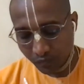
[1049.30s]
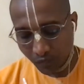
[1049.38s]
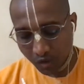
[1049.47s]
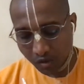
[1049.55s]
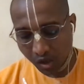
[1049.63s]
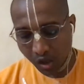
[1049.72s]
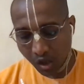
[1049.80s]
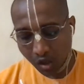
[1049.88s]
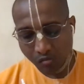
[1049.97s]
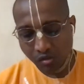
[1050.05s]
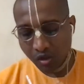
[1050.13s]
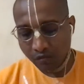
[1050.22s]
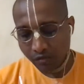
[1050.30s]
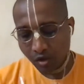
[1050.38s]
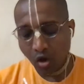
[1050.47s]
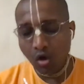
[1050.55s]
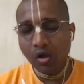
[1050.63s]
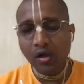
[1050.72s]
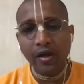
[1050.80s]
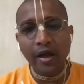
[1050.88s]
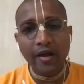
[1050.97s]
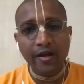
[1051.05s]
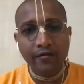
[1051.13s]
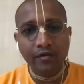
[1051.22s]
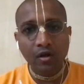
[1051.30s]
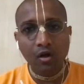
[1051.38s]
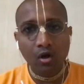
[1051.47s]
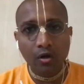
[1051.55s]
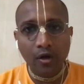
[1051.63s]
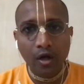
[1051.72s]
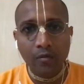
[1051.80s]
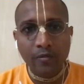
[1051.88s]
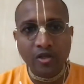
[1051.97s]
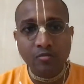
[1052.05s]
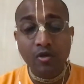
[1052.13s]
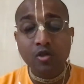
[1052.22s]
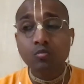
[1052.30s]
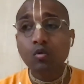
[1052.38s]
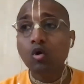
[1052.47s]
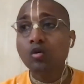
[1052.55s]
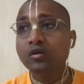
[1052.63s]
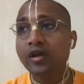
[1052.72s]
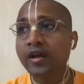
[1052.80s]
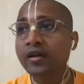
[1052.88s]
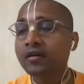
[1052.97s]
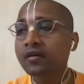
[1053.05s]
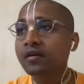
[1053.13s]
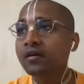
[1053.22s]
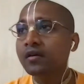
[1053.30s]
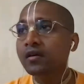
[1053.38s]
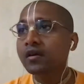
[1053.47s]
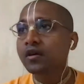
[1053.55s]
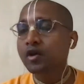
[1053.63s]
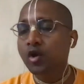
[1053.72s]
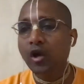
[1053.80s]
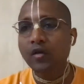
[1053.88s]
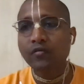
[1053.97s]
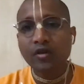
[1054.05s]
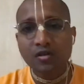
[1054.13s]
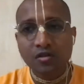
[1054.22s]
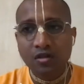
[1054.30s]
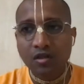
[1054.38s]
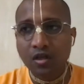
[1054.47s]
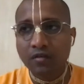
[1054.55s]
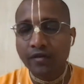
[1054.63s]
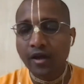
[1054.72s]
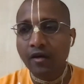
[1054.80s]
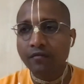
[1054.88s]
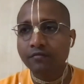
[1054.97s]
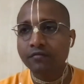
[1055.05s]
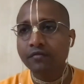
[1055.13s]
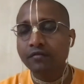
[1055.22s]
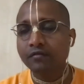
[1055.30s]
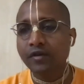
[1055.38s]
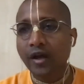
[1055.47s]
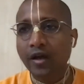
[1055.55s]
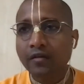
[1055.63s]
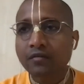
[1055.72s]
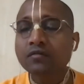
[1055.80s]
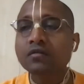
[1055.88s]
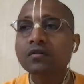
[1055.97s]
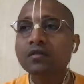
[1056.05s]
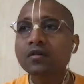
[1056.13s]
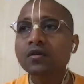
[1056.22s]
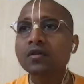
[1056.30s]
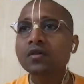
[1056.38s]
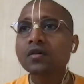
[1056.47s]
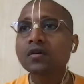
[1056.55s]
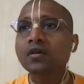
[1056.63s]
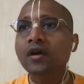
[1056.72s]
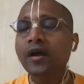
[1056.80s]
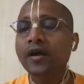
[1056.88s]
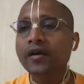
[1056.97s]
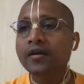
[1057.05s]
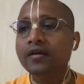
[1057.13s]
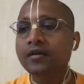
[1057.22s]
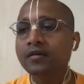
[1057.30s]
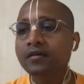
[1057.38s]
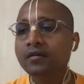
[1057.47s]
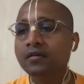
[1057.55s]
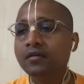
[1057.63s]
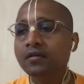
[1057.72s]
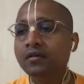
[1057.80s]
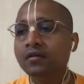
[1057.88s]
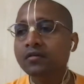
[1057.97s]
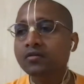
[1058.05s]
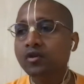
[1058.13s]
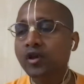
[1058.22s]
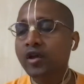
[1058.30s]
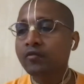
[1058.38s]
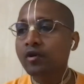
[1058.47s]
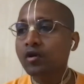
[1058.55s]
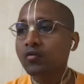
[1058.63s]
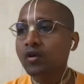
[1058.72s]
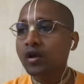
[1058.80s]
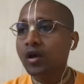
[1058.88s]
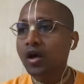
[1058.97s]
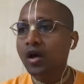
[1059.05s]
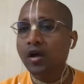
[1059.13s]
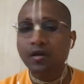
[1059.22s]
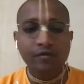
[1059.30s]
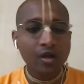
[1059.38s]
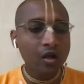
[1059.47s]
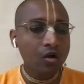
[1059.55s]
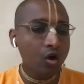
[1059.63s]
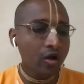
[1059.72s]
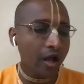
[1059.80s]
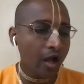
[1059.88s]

the love that we all carry for Lord Ram is much more than your affection that we have. And so therefore we are not